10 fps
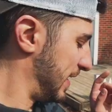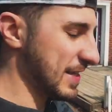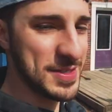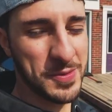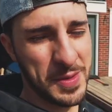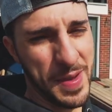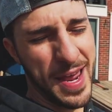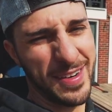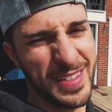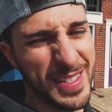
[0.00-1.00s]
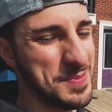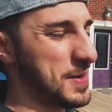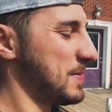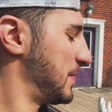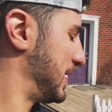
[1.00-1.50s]
It doesn't really matter at this
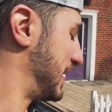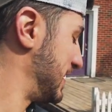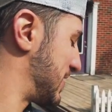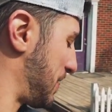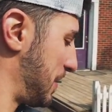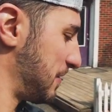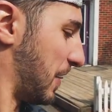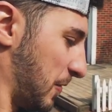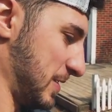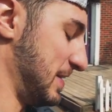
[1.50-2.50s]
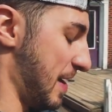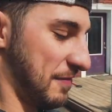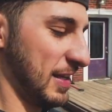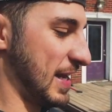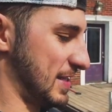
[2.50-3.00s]
point, but this trailer was
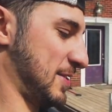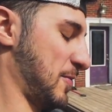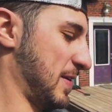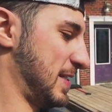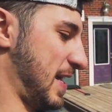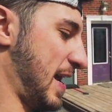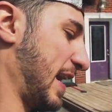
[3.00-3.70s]
definitely not stored inside.